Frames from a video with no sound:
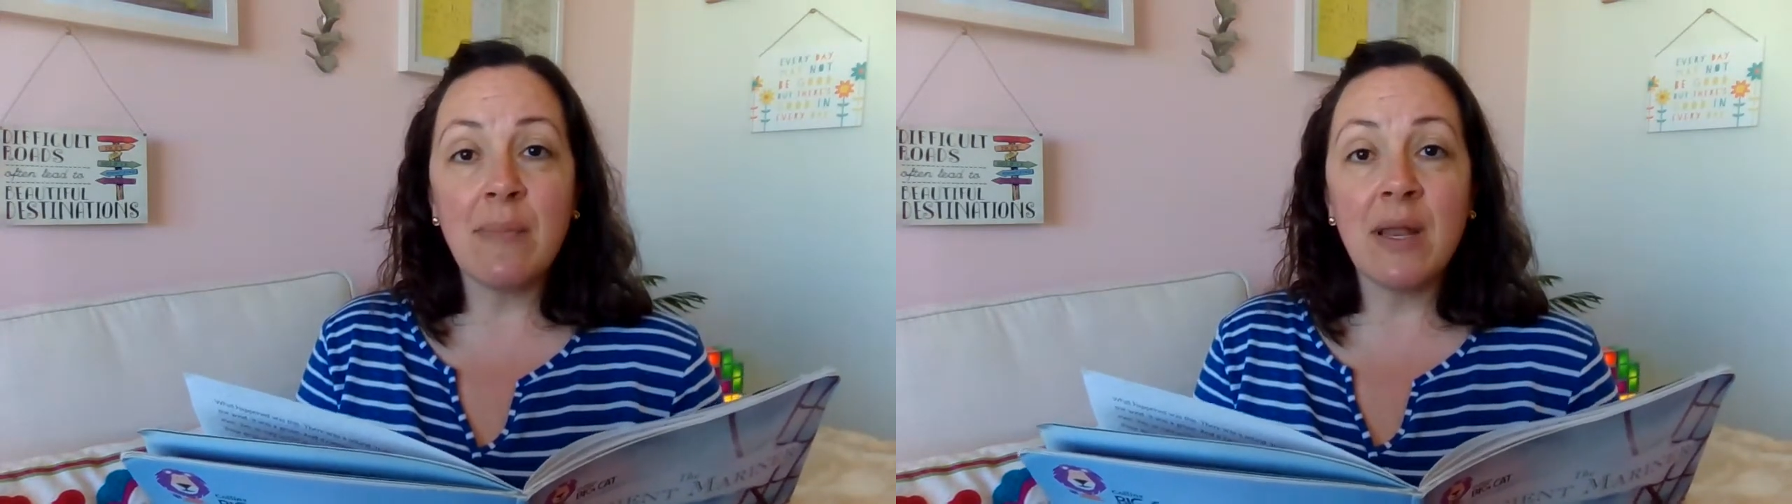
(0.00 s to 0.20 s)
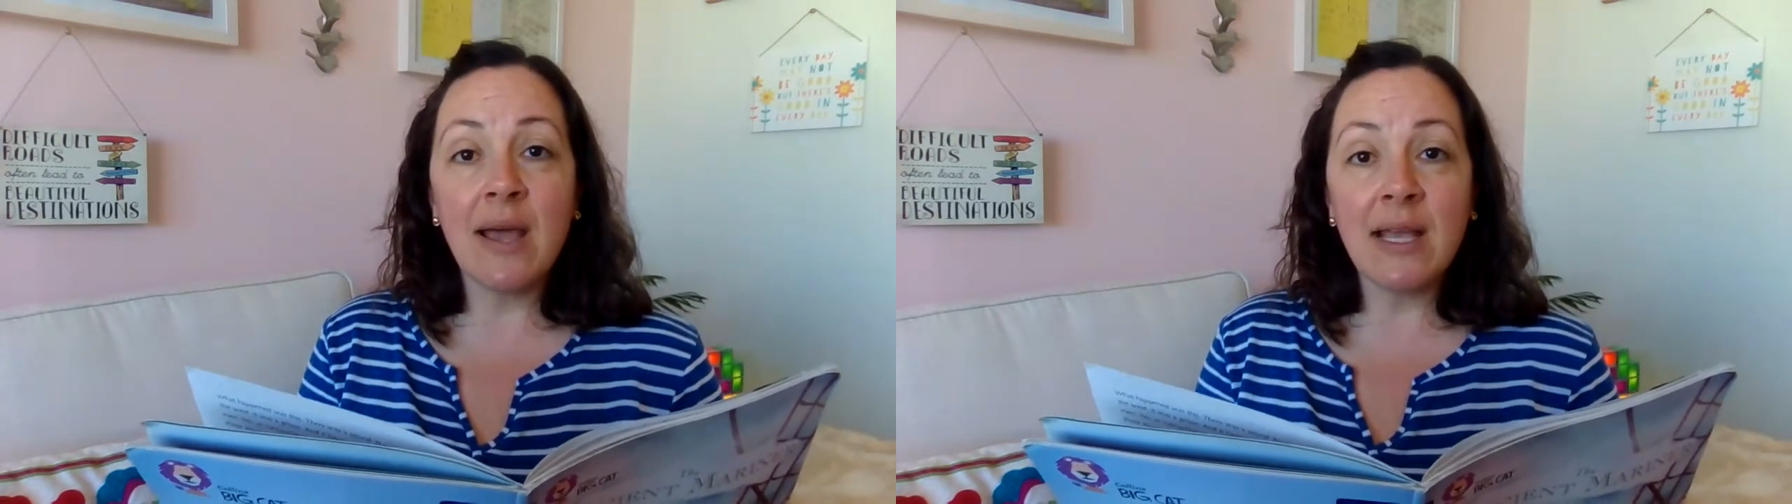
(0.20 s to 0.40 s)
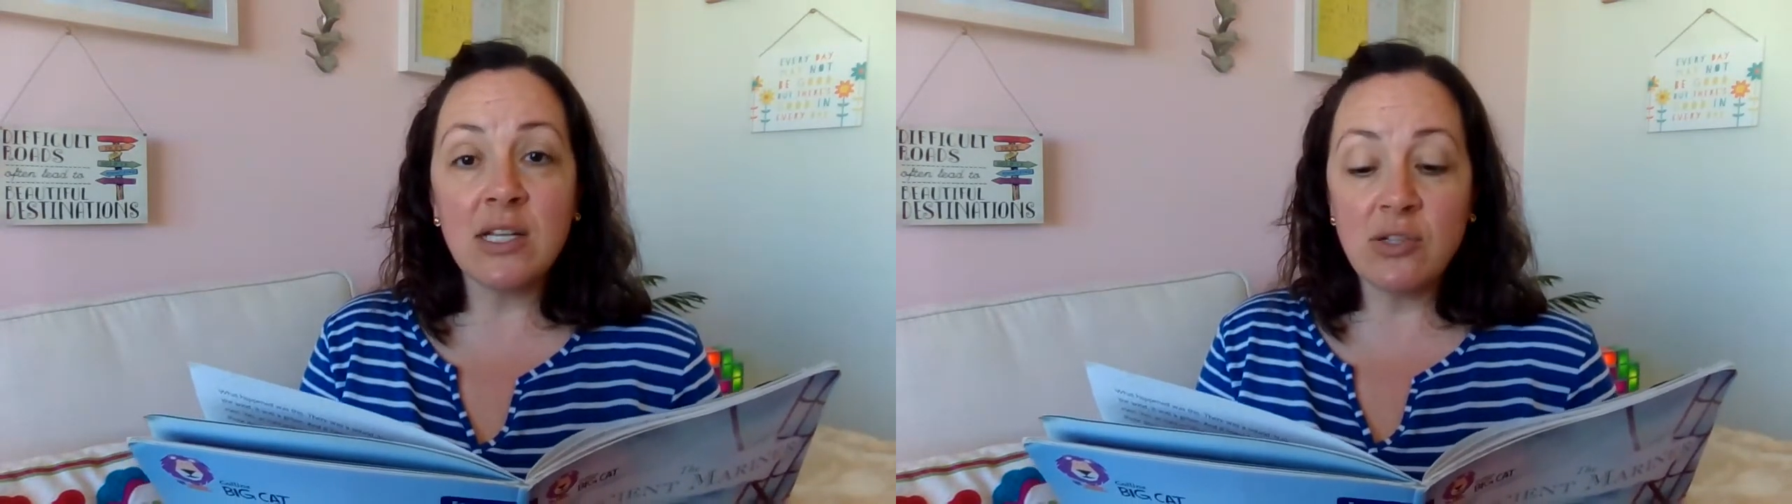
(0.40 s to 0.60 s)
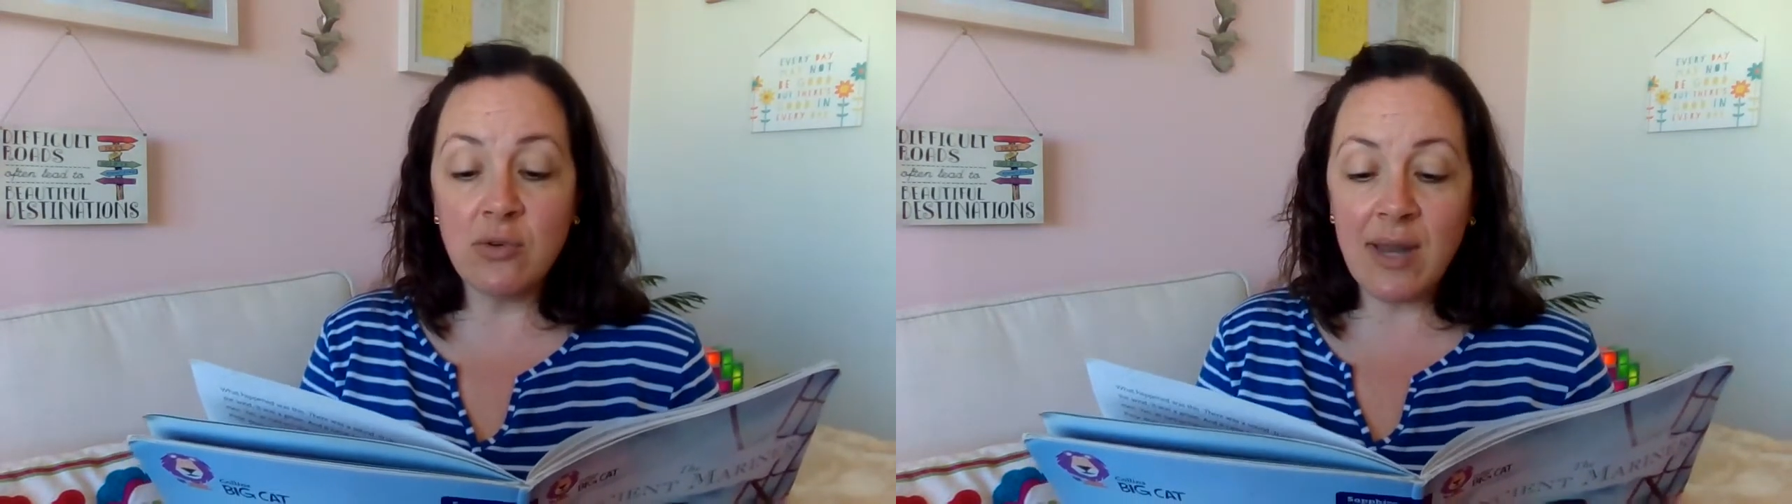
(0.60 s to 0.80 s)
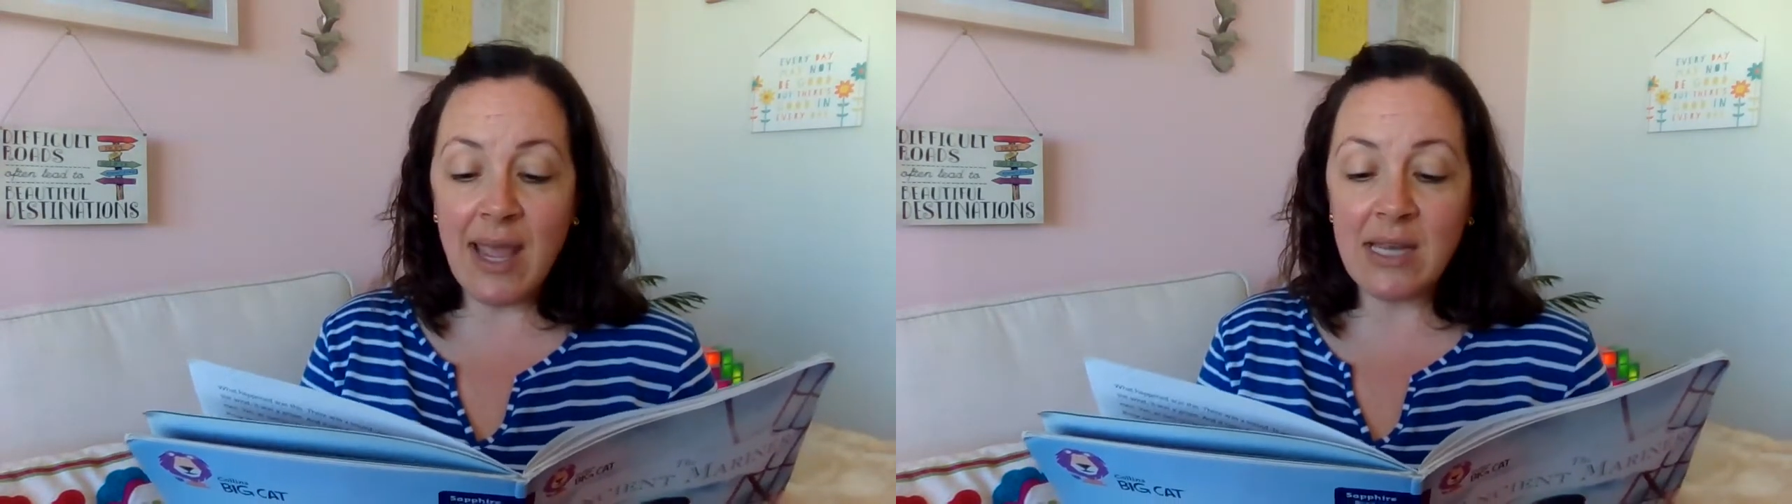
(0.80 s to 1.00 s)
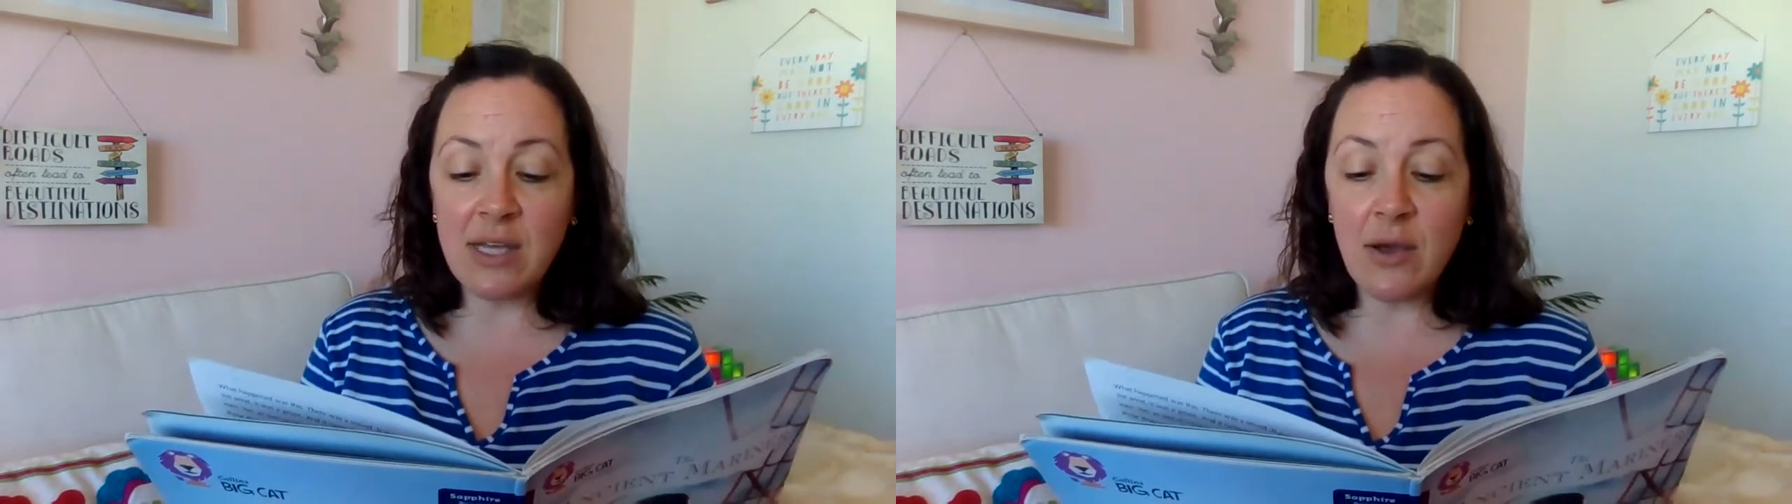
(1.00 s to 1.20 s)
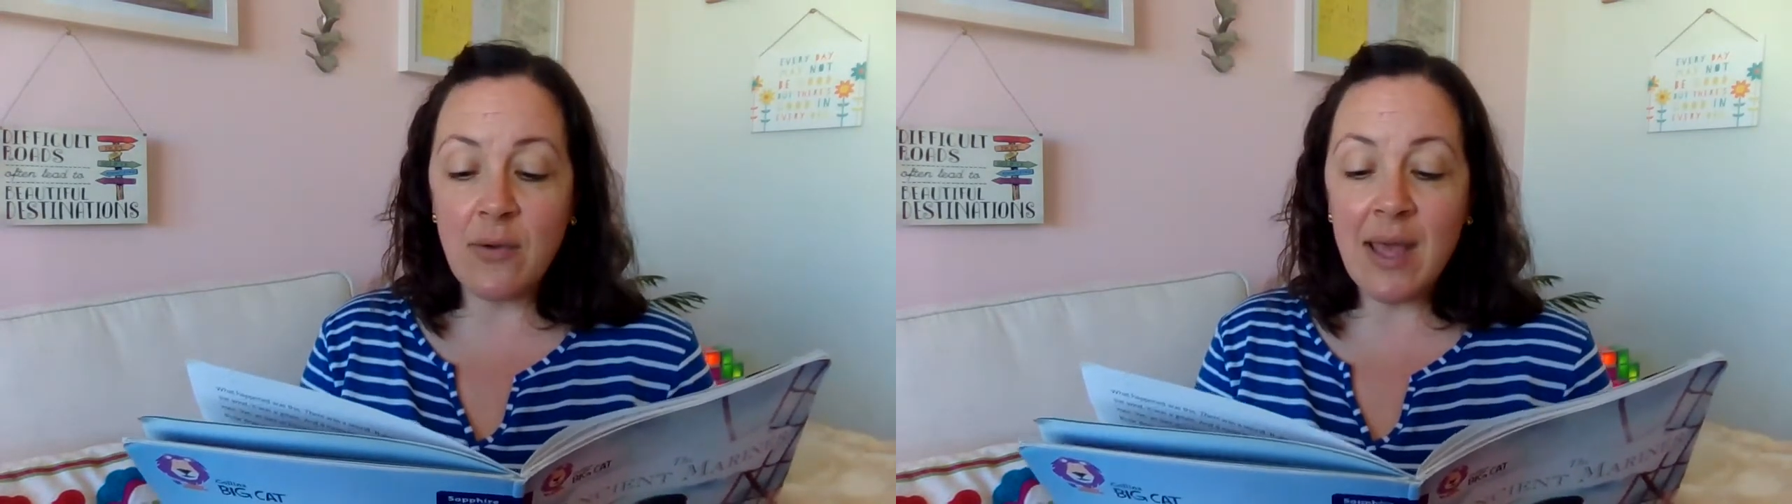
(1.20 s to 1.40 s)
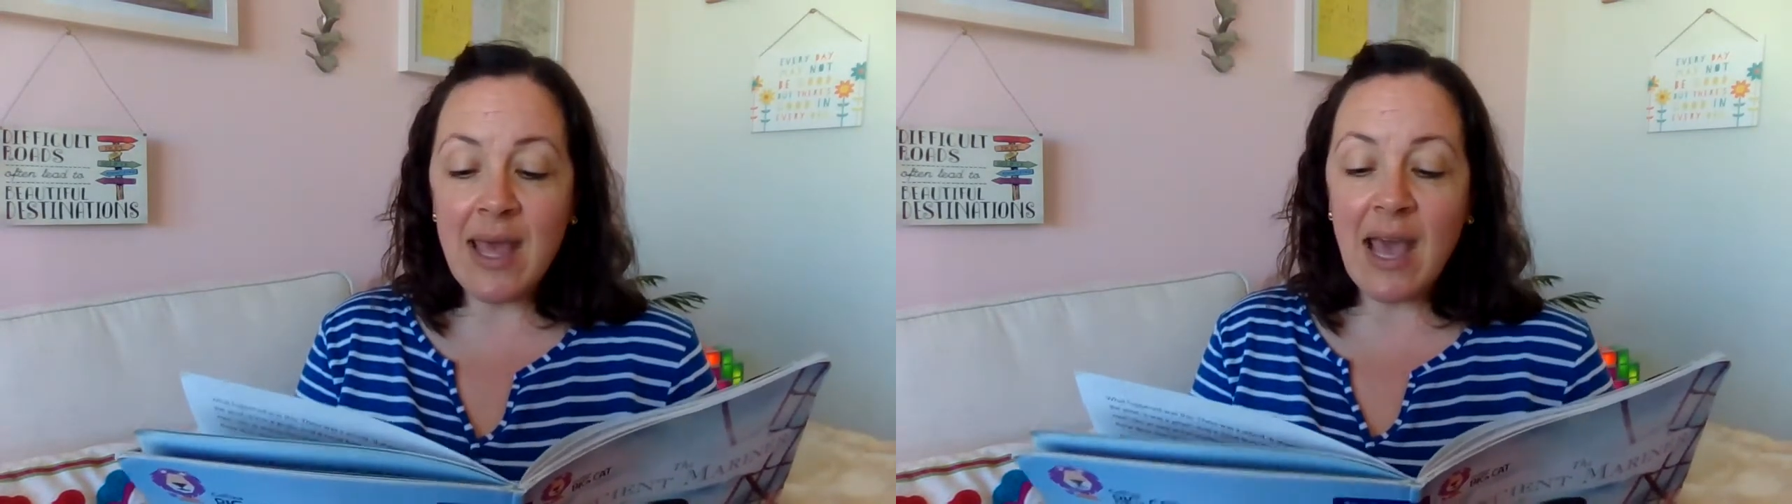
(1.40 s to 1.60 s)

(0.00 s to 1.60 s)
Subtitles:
like a tornado,